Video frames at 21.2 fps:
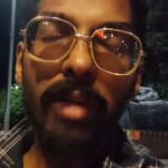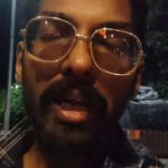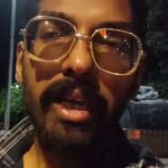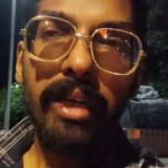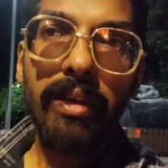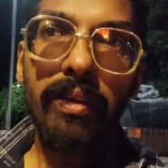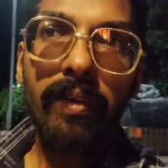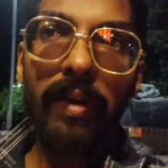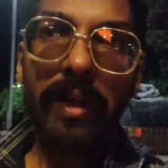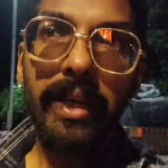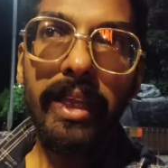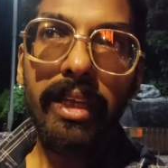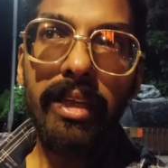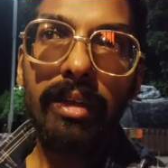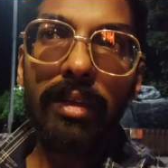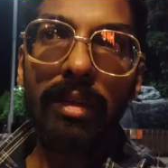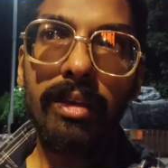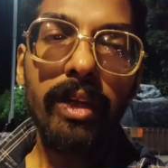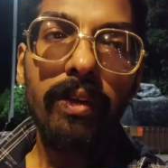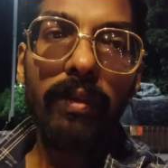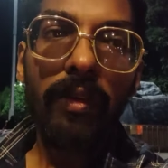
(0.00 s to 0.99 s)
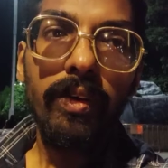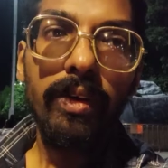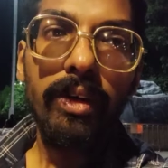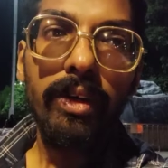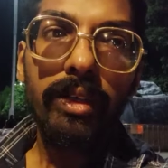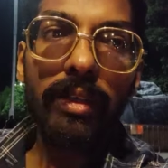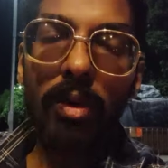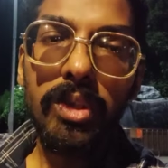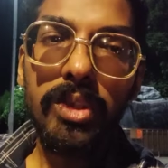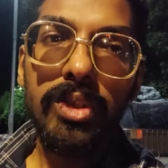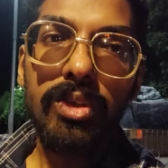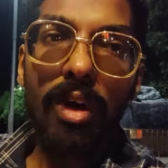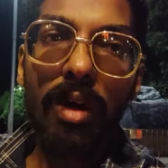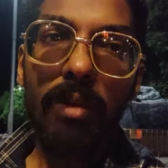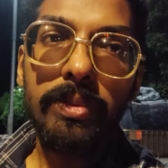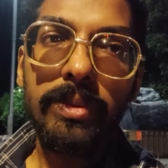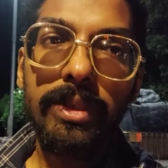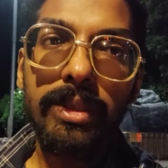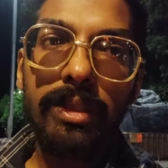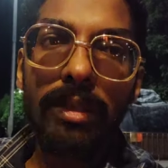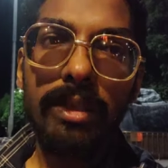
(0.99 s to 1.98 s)
by creating real world
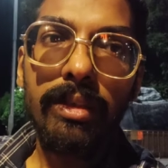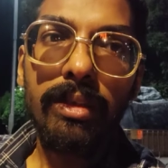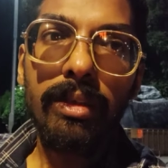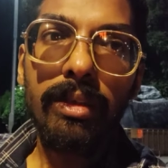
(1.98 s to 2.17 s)
Pokestops.